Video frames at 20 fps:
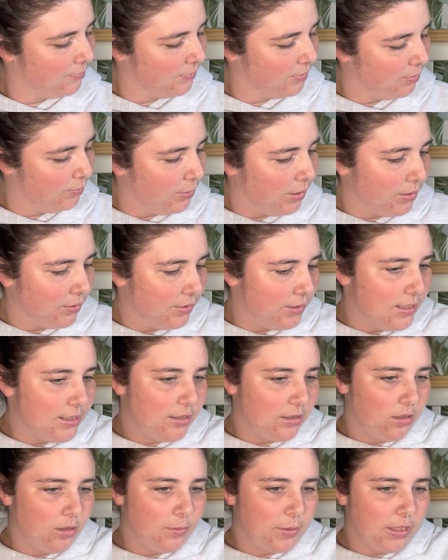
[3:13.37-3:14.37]
Well, since
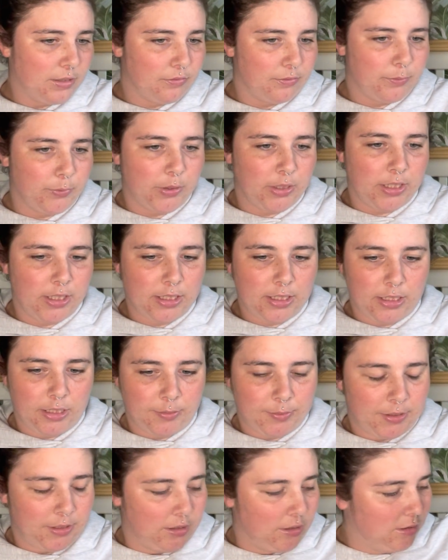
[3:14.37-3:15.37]
I got back from work
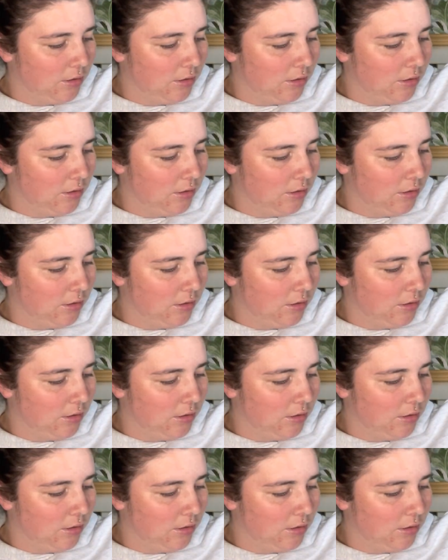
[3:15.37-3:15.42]
anyway.